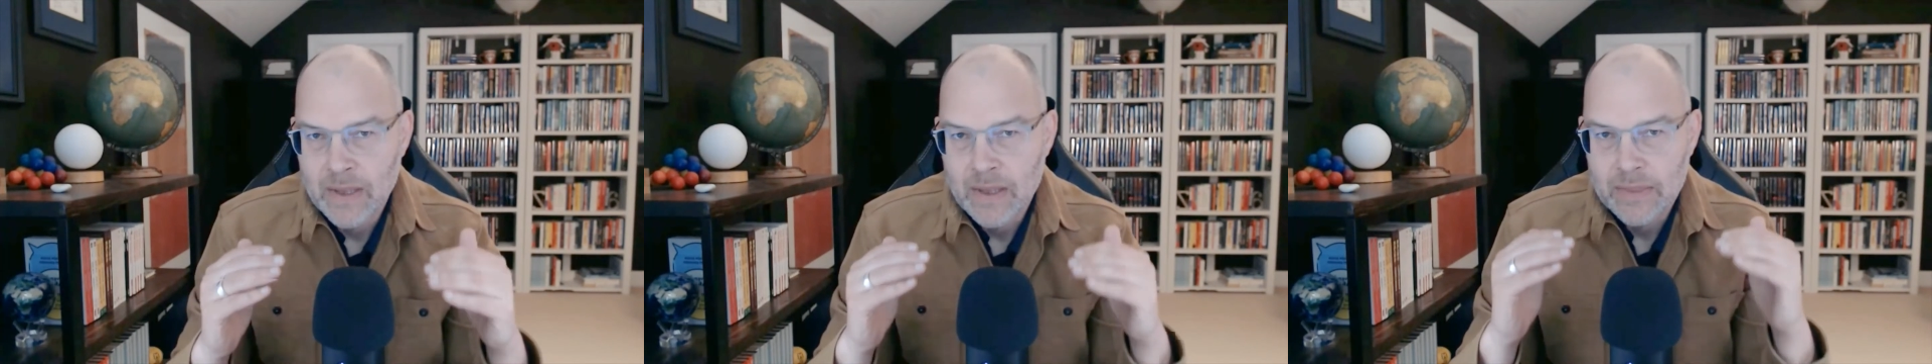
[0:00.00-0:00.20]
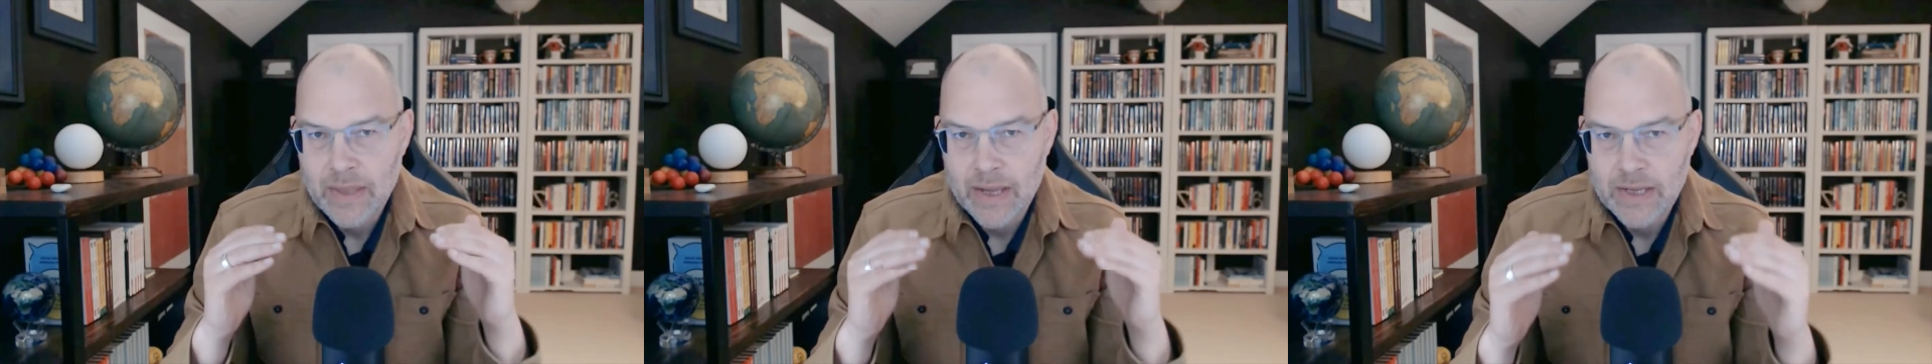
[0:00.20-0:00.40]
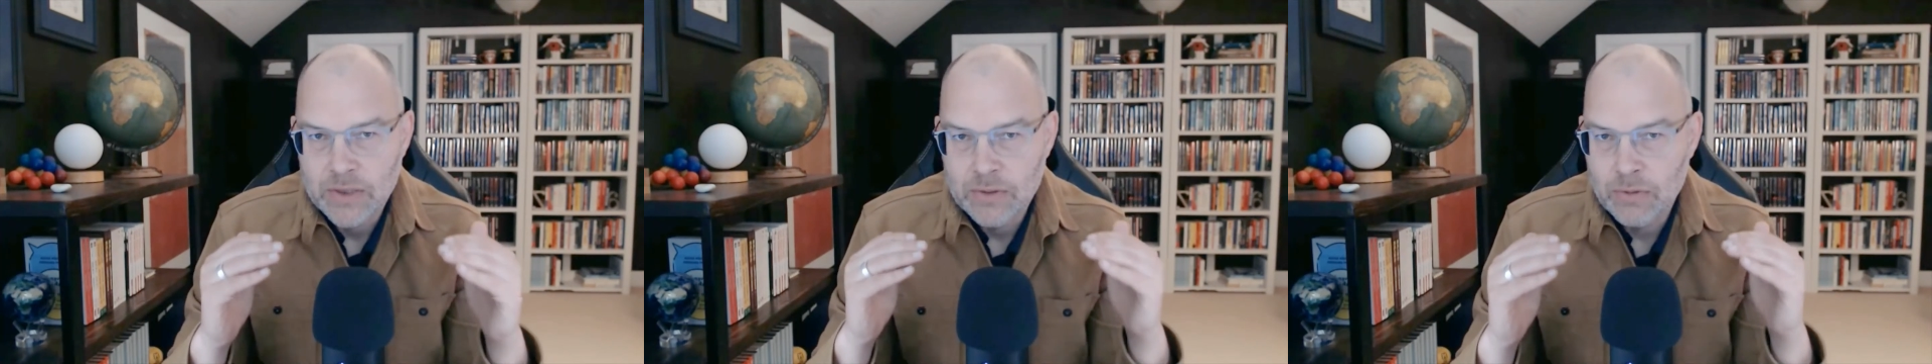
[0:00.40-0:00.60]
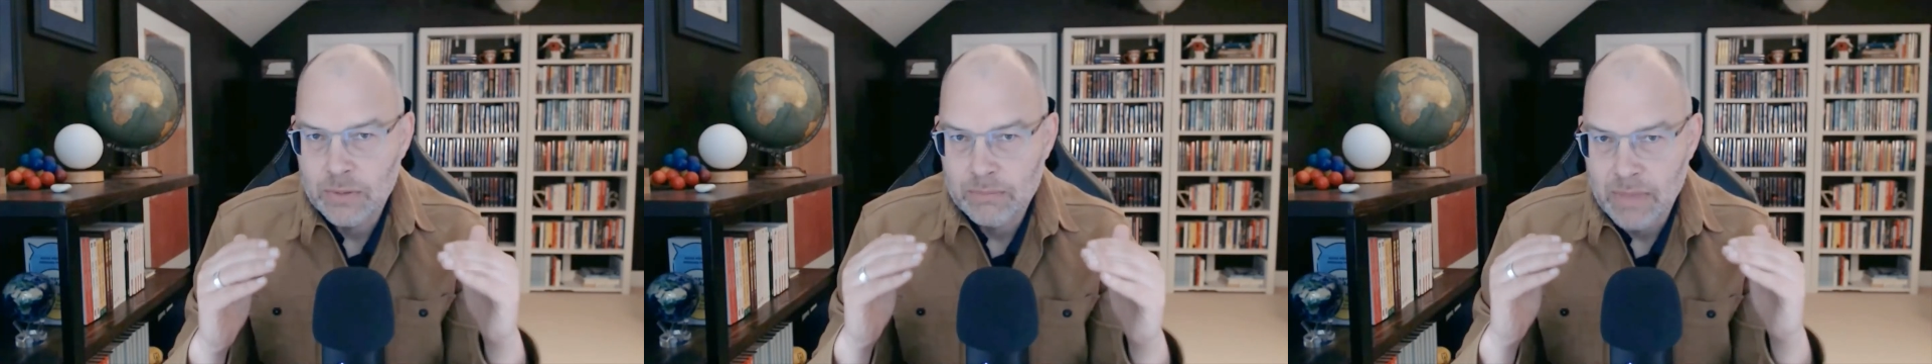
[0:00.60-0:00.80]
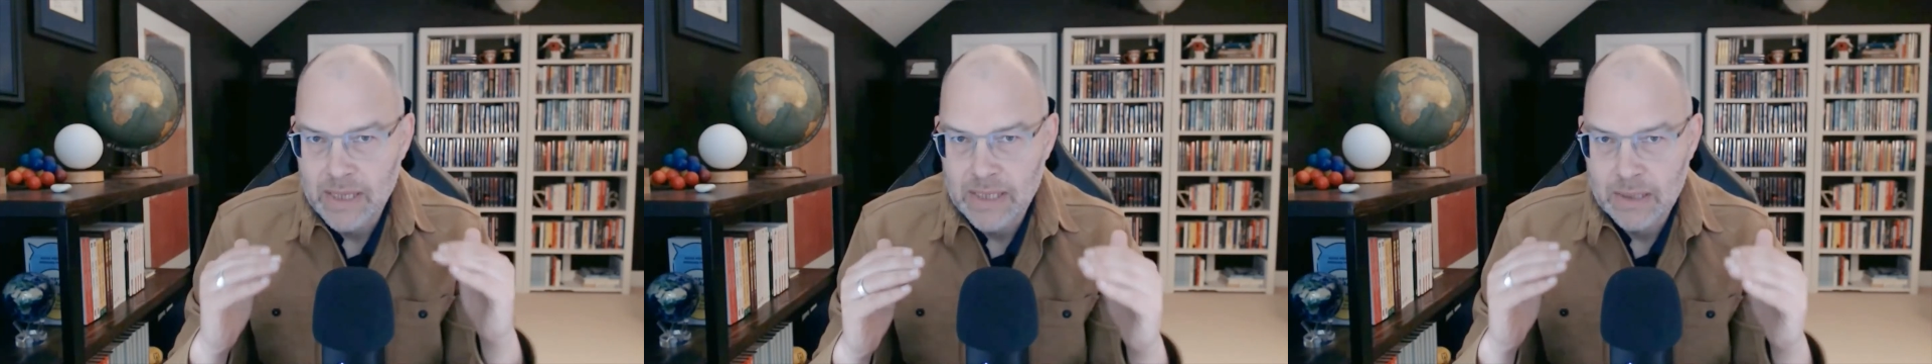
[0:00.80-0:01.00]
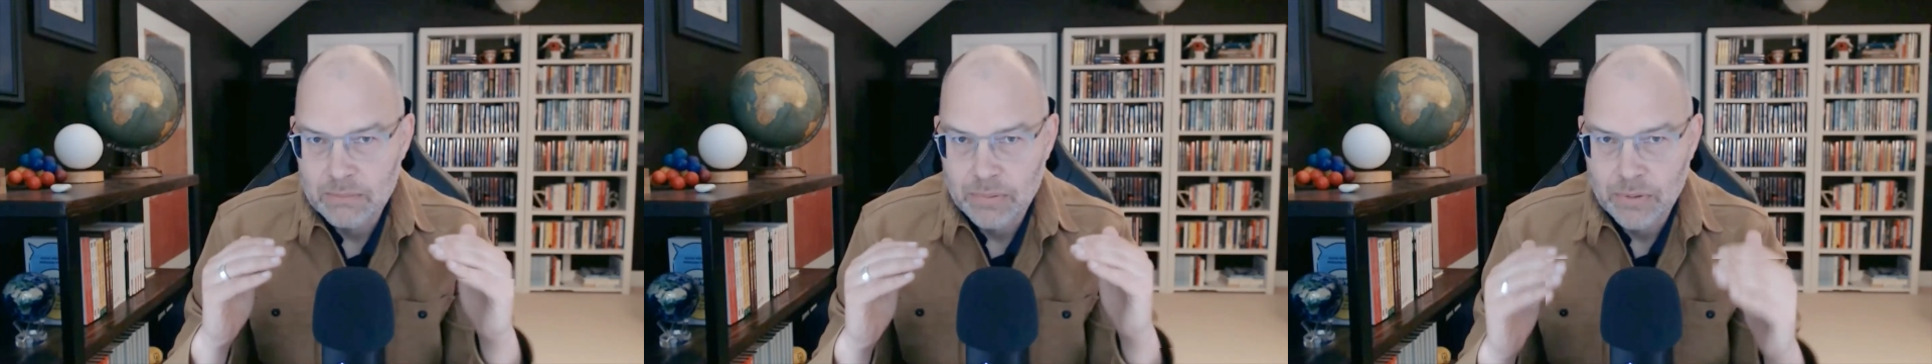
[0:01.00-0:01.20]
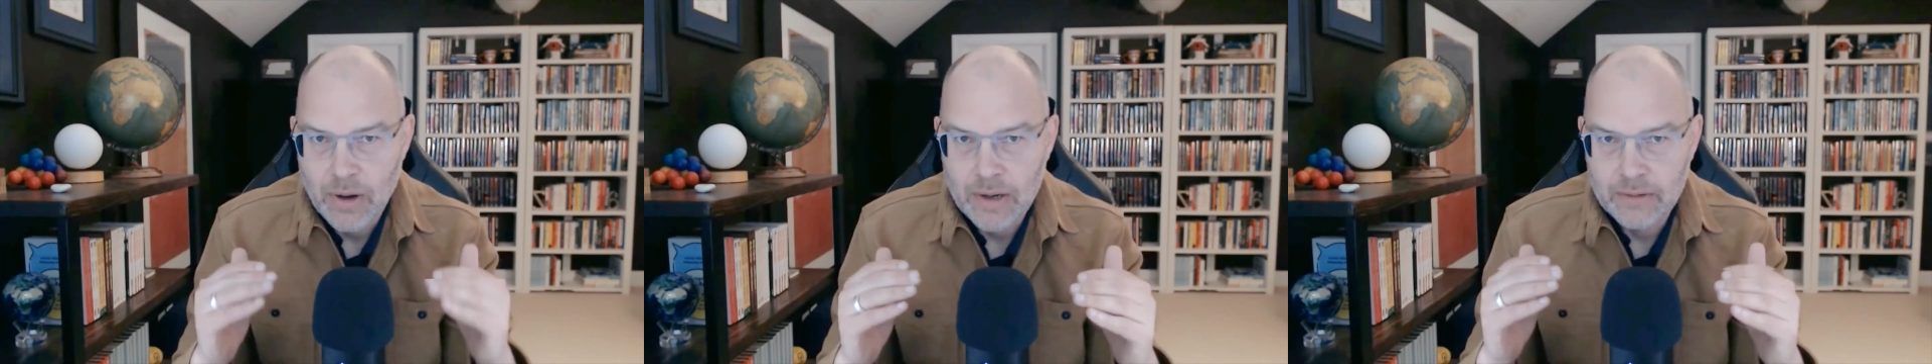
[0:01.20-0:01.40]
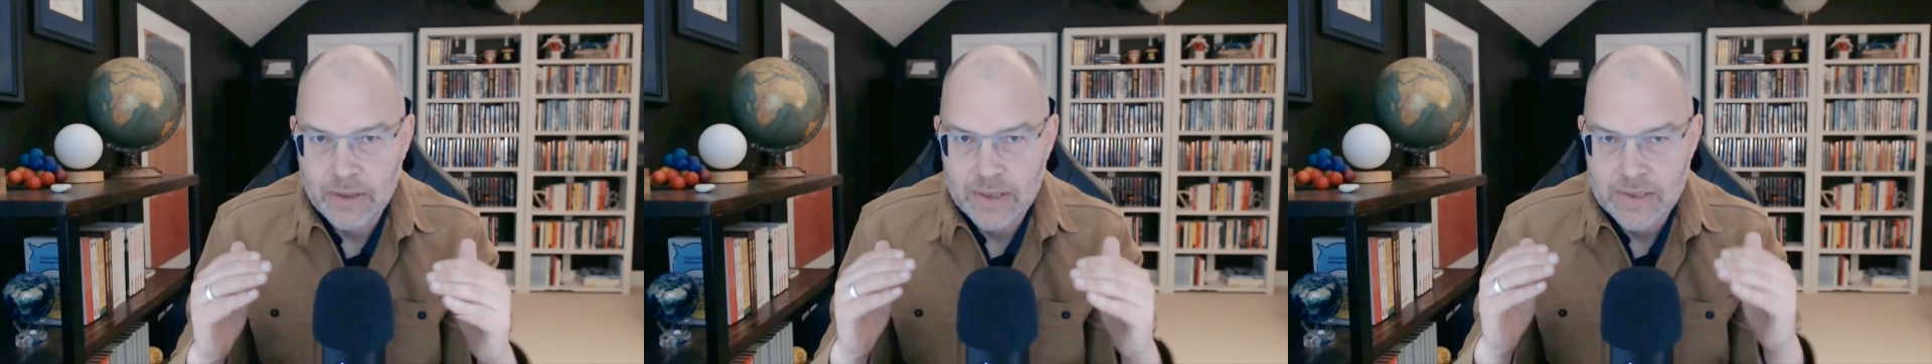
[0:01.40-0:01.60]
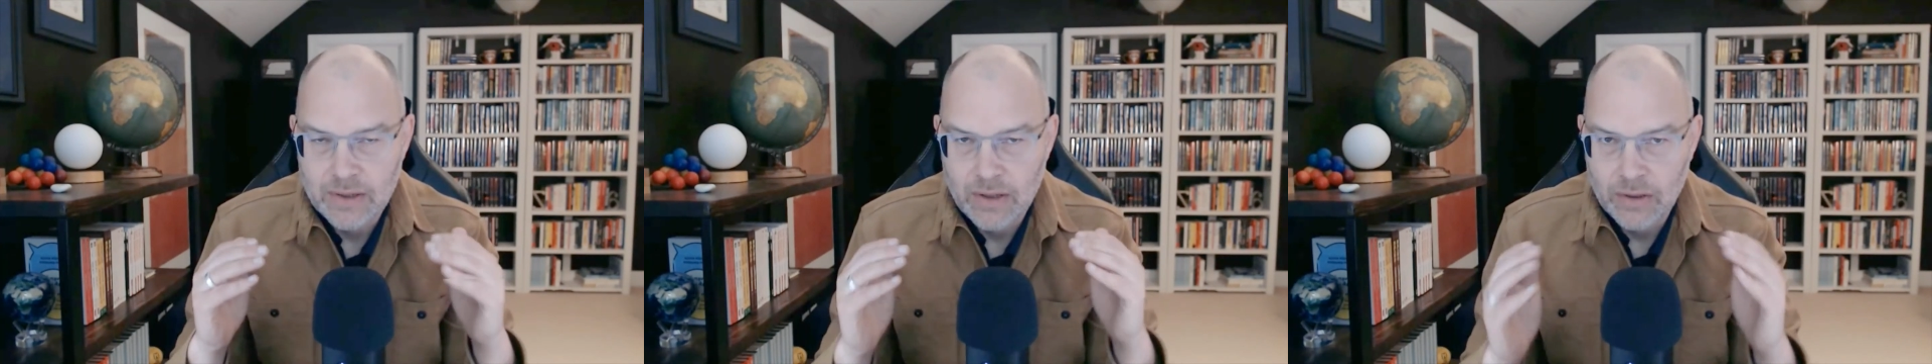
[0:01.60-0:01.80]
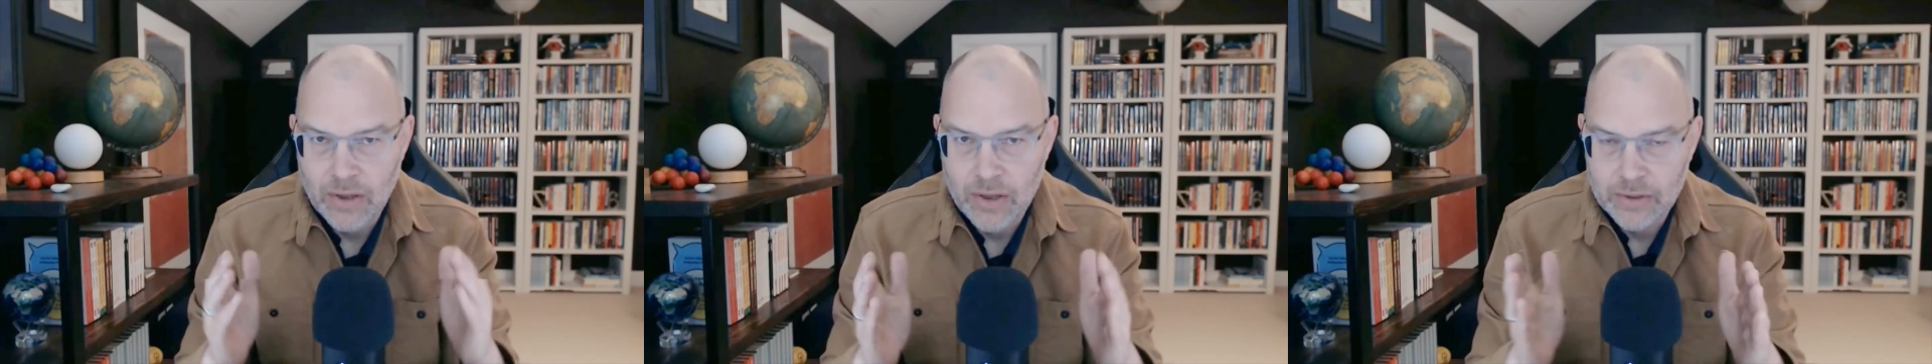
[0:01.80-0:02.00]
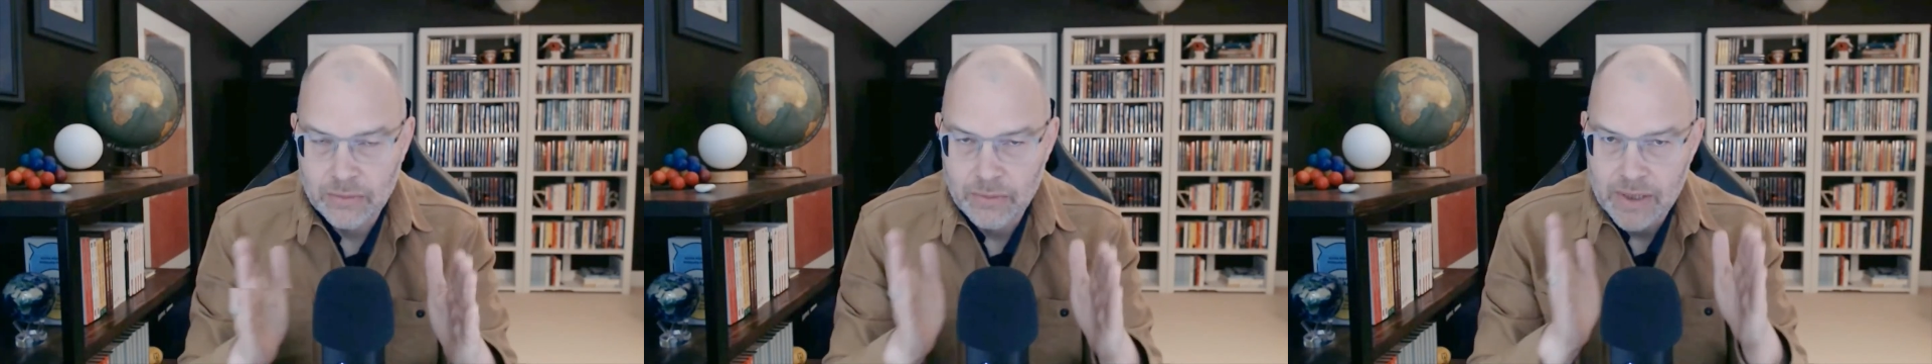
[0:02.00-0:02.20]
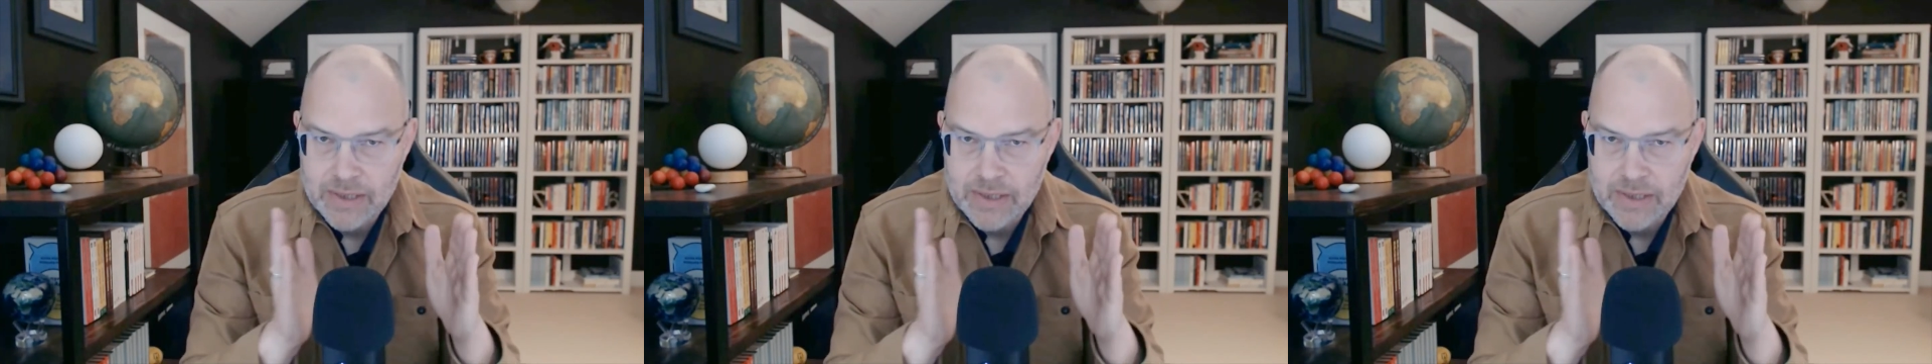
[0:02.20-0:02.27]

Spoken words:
that you're making progress along the way,